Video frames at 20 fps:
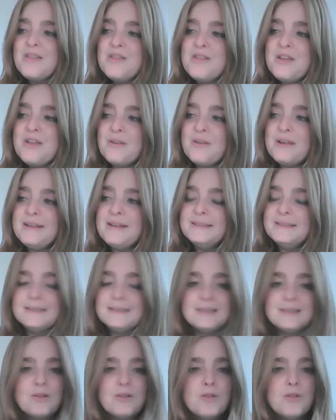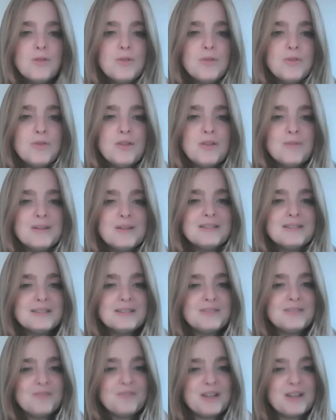there is there is
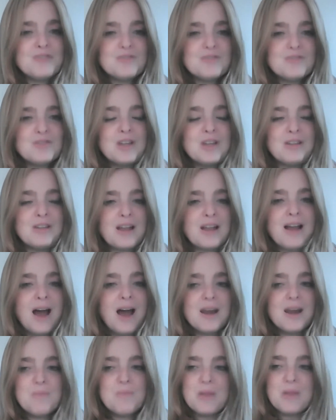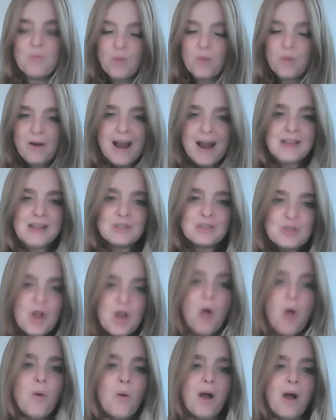this interesting dichotomy. Whereas
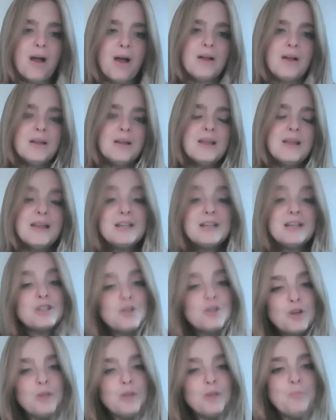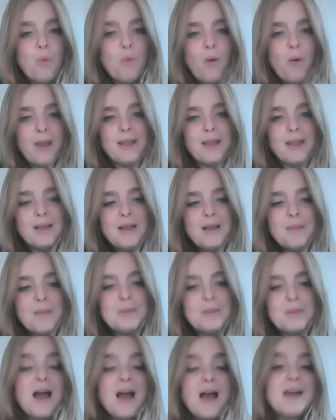Noah is a good boy,
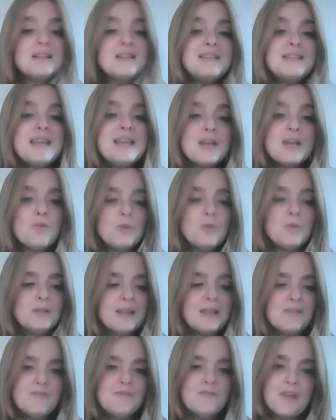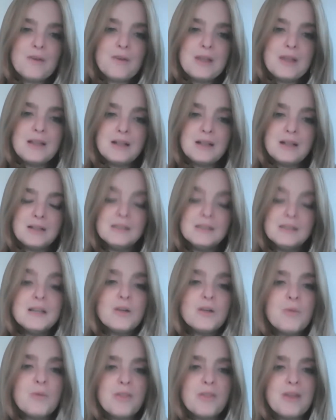but God is equally very
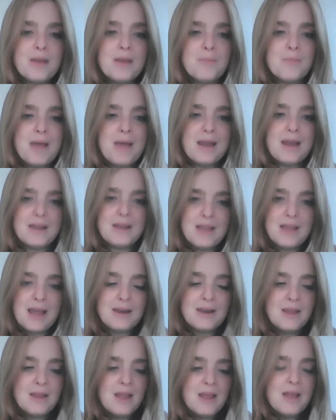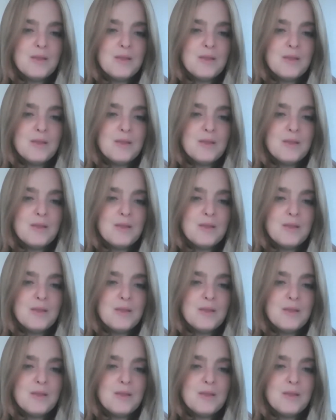clear with him, and and